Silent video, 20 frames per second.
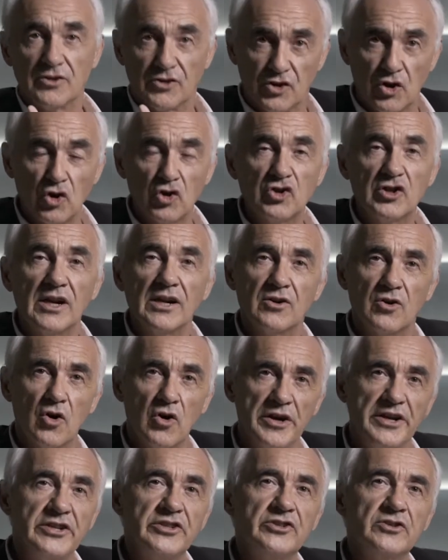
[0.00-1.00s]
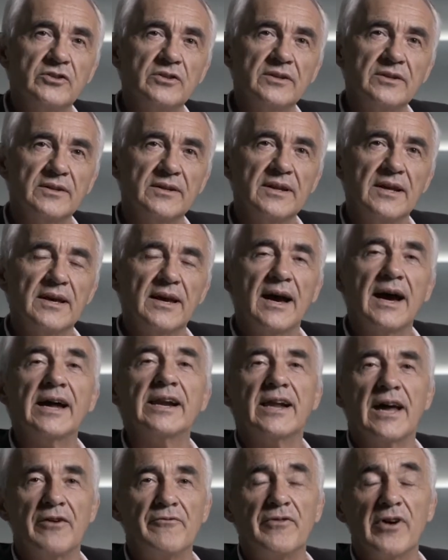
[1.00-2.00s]
social cohesion,
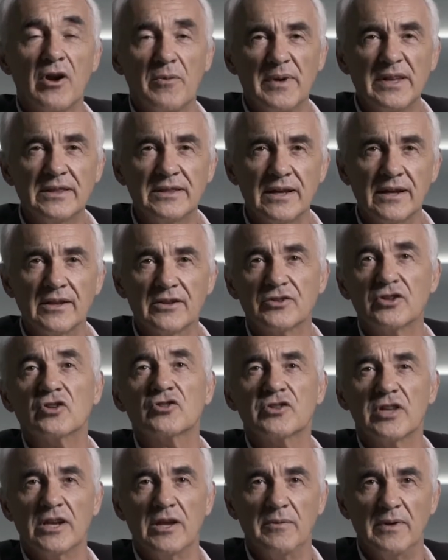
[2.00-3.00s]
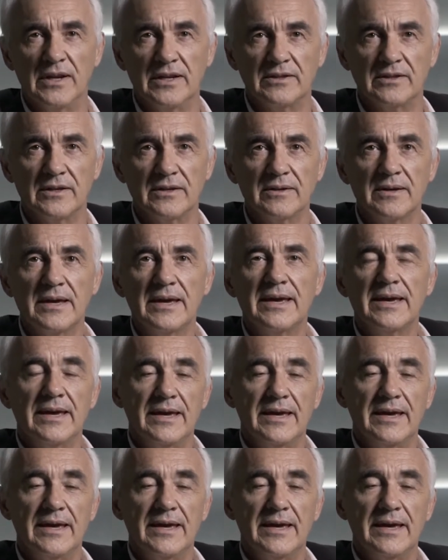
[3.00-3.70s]
and environmental sustainability.